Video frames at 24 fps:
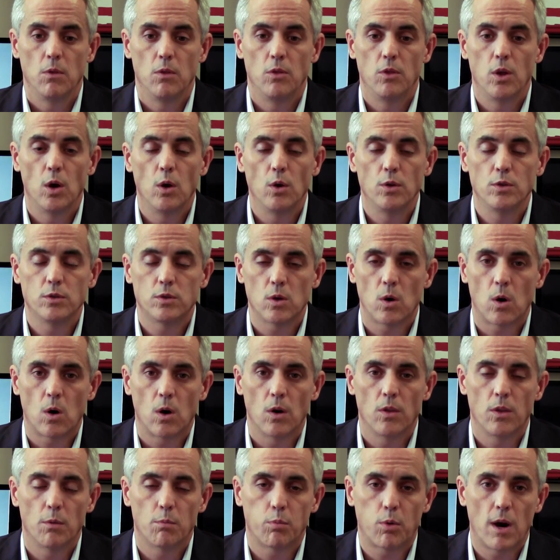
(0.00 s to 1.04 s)
Those
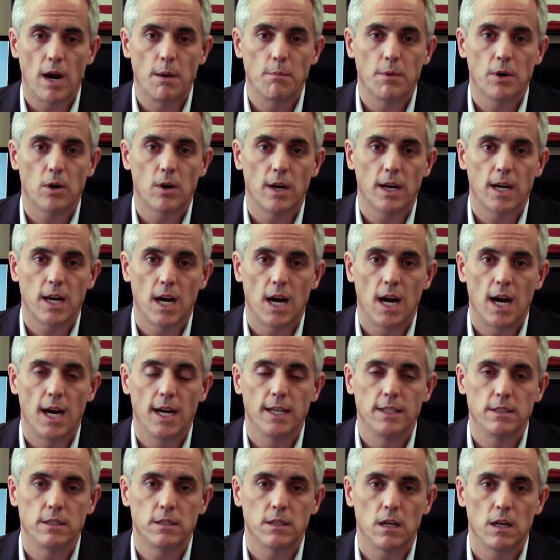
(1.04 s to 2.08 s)
are the primary
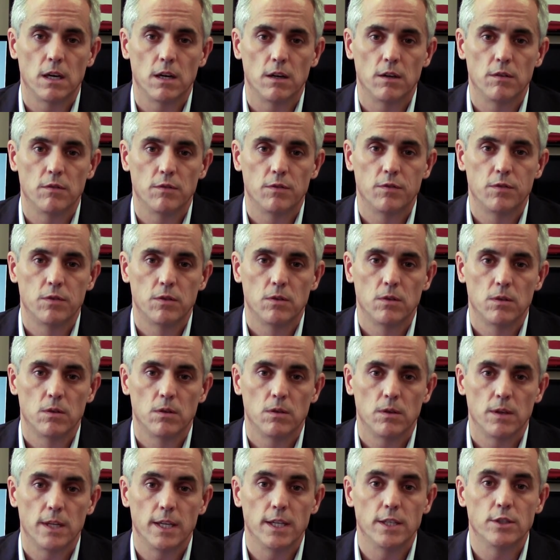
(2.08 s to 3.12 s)
kinds of
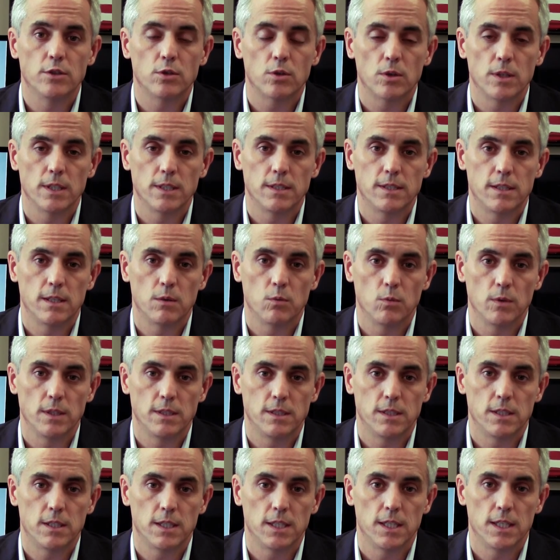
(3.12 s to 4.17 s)
injuries that we
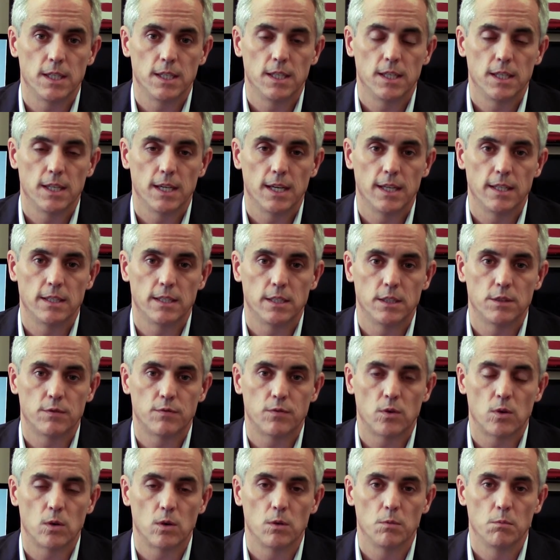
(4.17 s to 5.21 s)
see at this
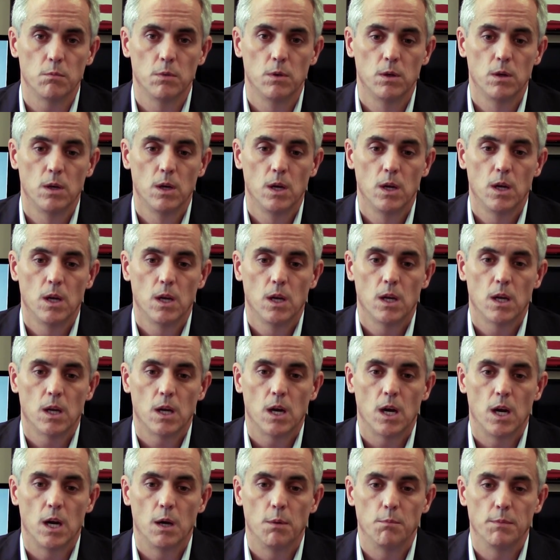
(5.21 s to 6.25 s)
firm.
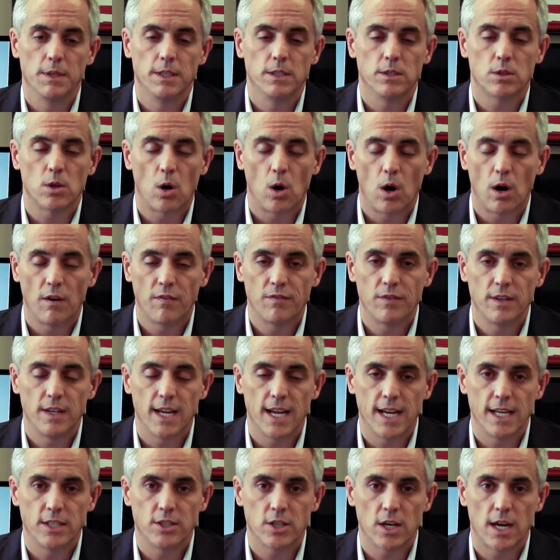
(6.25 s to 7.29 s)
It is often
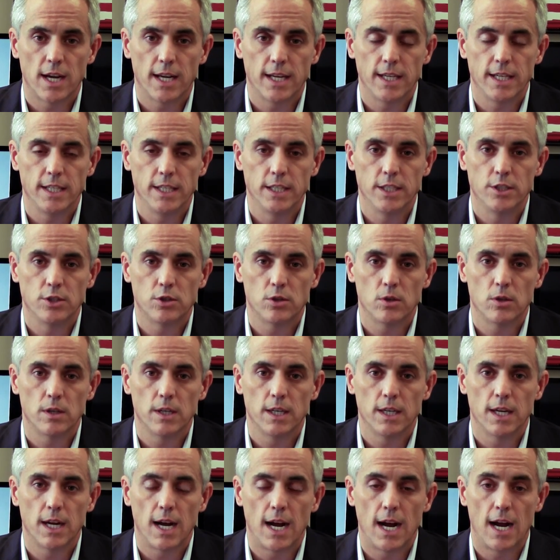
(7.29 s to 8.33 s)
HIE
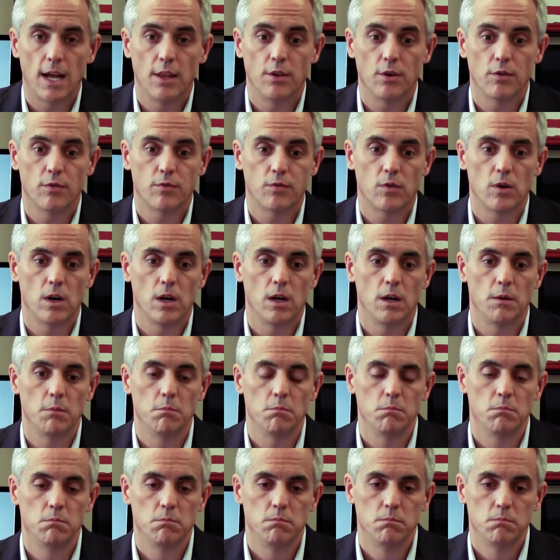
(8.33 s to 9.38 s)
injury either
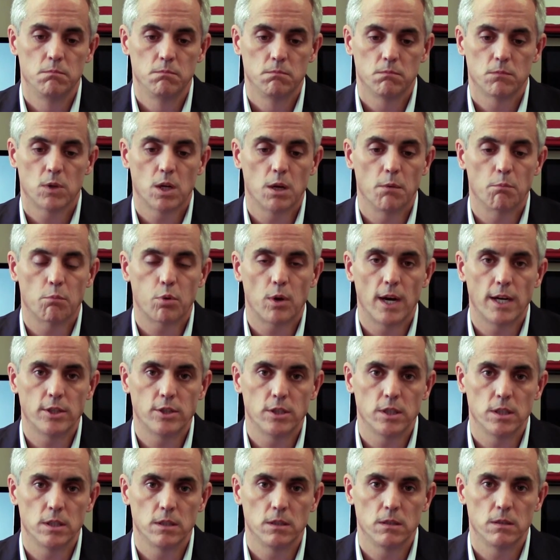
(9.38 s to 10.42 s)
from
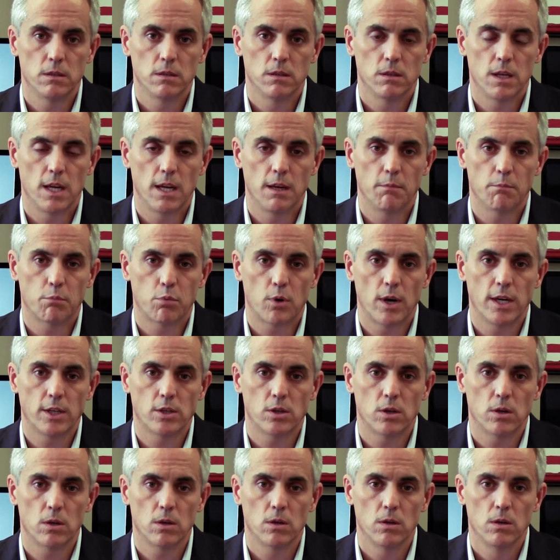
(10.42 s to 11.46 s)
compression and
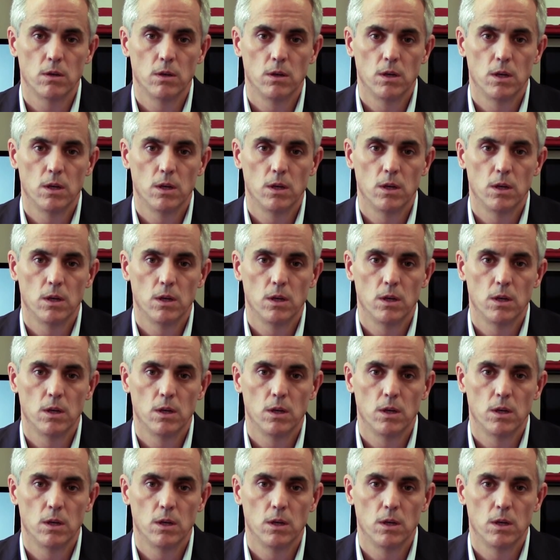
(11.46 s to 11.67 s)
pressure